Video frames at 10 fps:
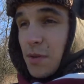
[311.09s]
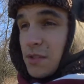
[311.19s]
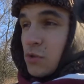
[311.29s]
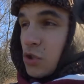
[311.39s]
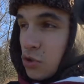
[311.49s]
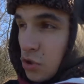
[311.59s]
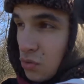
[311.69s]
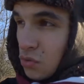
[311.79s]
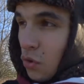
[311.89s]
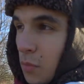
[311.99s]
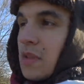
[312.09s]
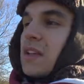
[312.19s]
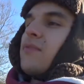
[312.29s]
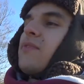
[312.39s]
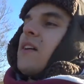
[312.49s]
birds which you do
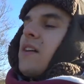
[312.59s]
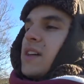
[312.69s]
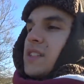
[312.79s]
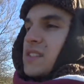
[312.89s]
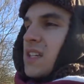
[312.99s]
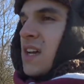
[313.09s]
normally find